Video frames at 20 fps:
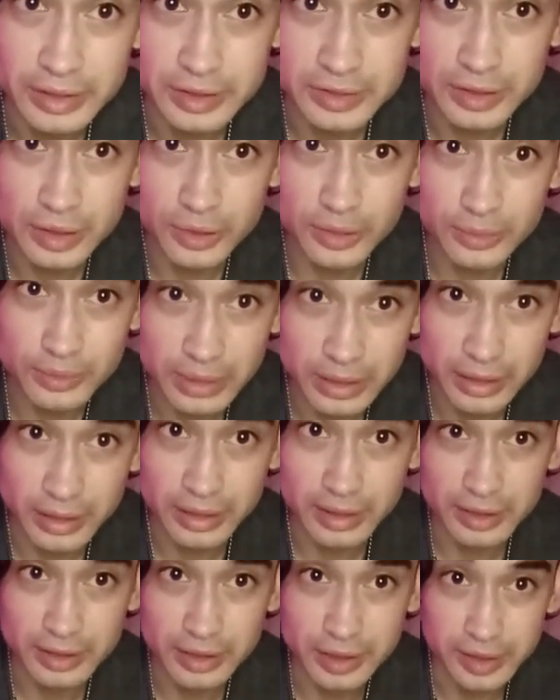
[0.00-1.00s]
So,
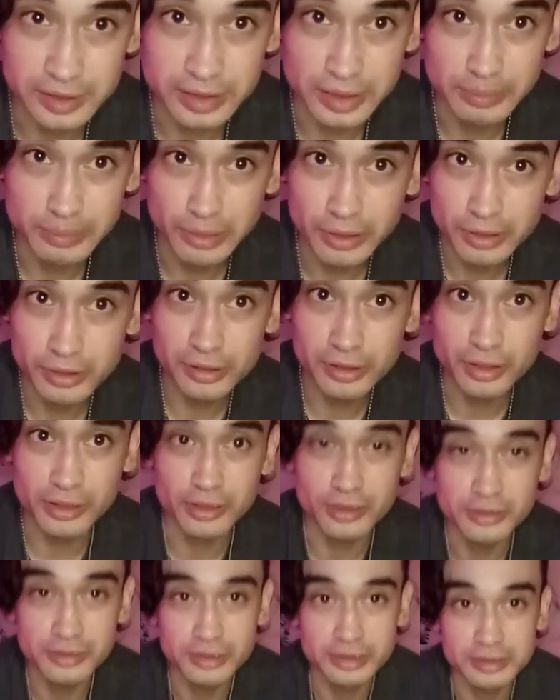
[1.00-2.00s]
a typical
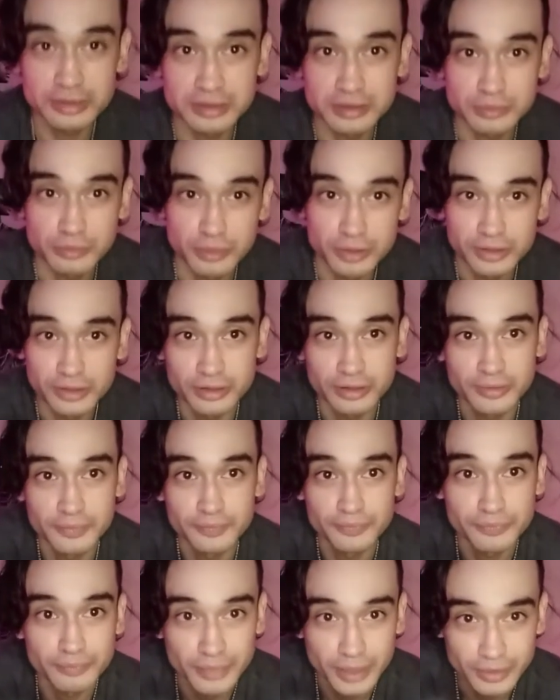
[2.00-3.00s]
occurrence when you're
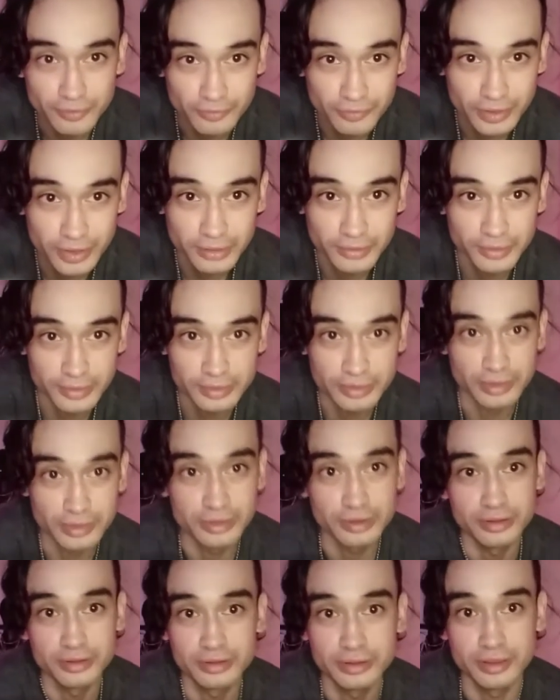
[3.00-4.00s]
making videos
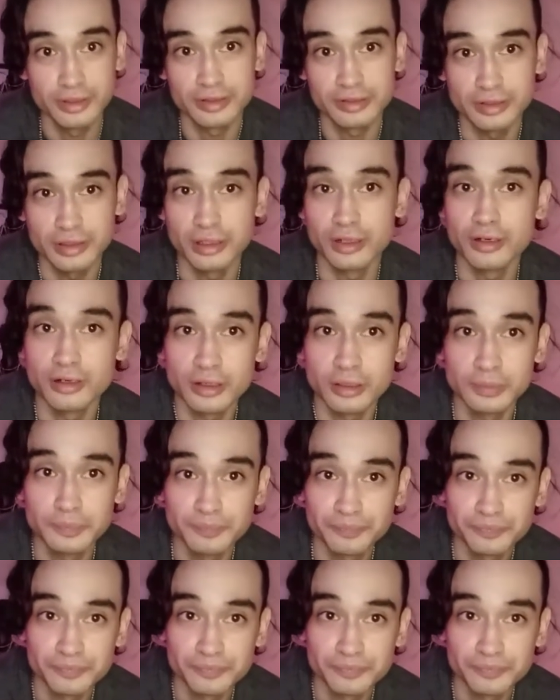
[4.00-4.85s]
on your DSLR,